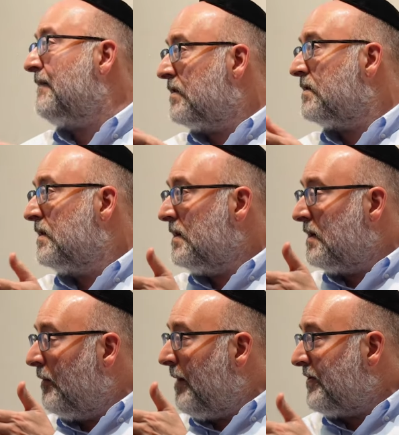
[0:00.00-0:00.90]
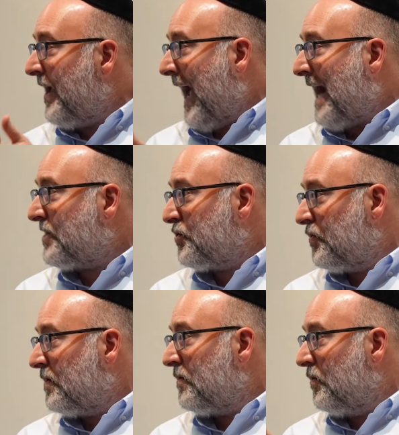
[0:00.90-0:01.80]
never about the
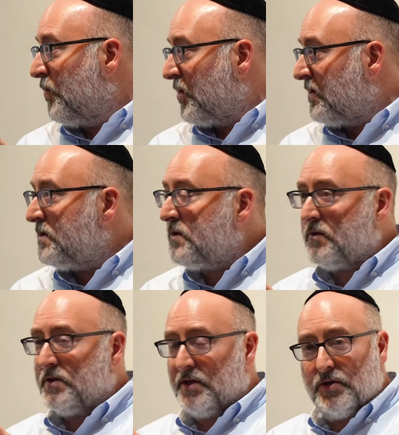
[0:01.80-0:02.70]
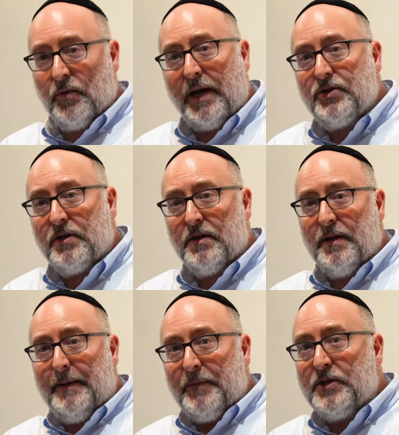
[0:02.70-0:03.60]
actual words or
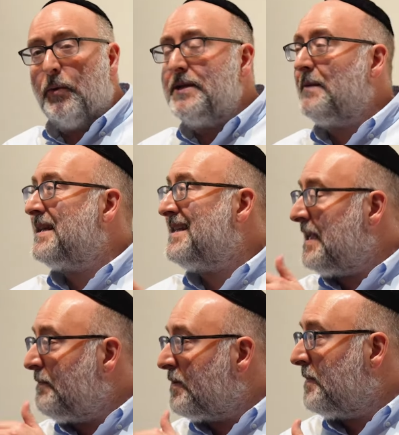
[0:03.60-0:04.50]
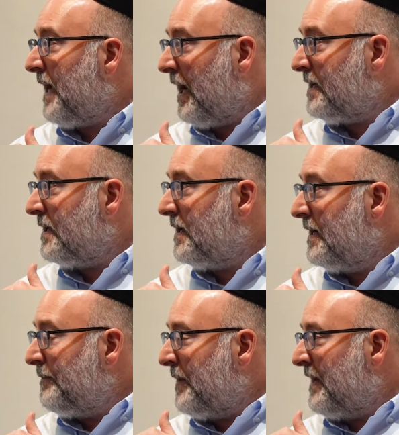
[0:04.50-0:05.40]
situation. There's always something deeper behind
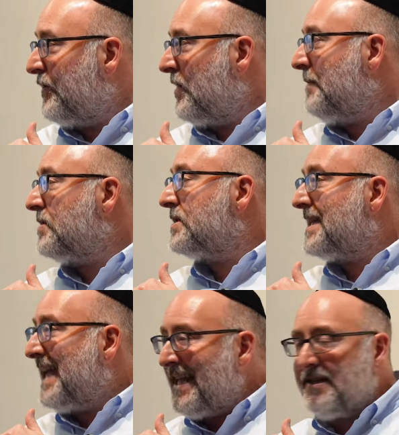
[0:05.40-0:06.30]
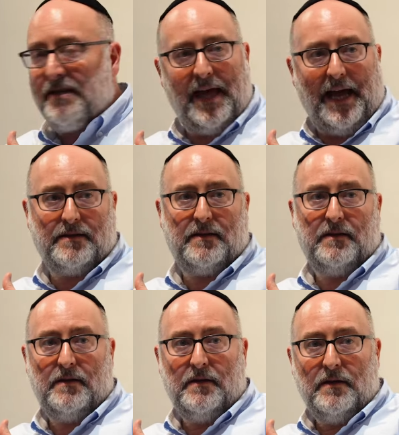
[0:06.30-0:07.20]
it. And if you're able to get to
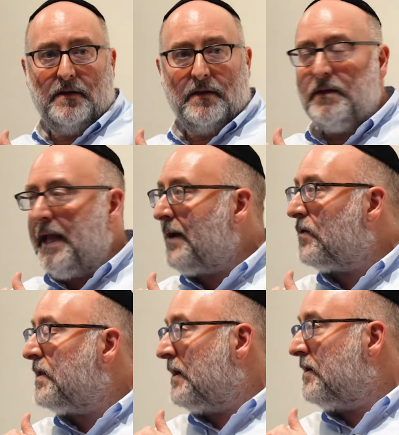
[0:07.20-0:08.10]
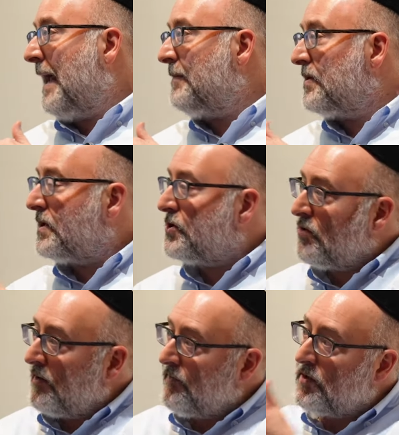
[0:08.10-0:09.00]
that, then not only are you able
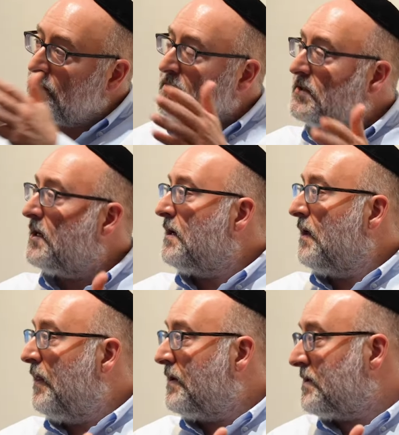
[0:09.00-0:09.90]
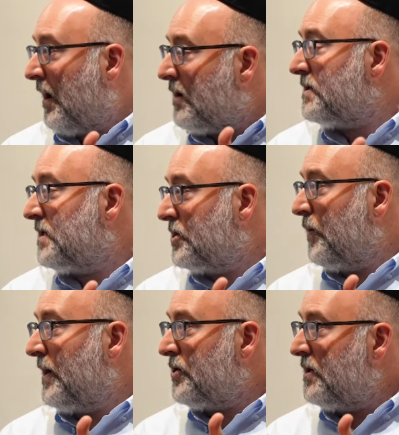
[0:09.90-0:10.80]
to traverse this current
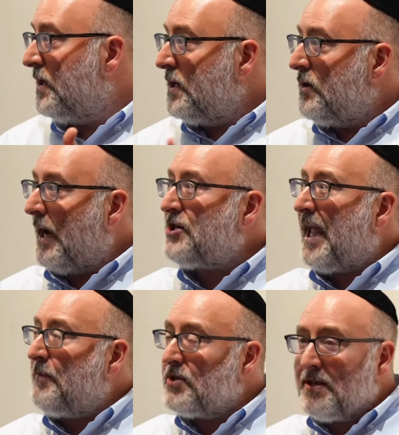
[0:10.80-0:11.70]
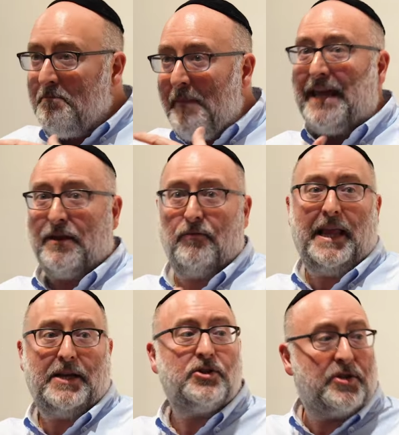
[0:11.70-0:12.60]
situation, you're actually able to make
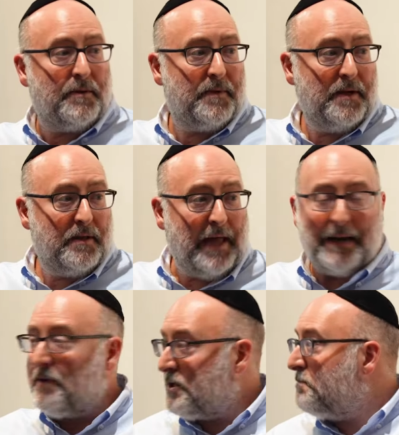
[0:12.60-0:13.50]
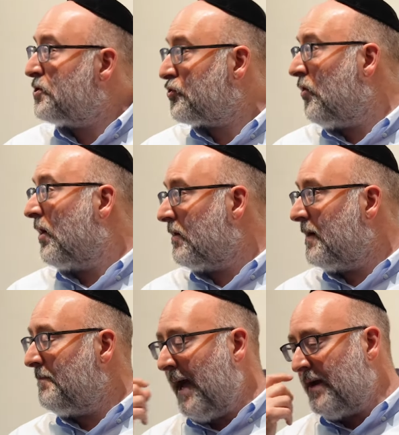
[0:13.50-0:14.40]
the relationship that much
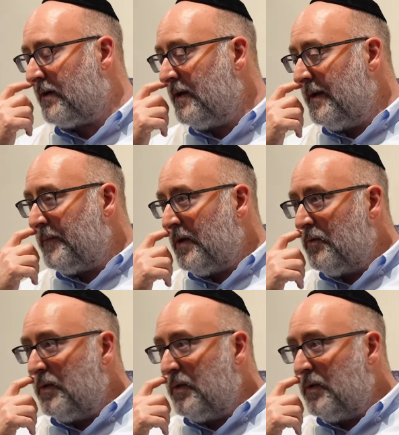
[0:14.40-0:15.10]
stronger and better.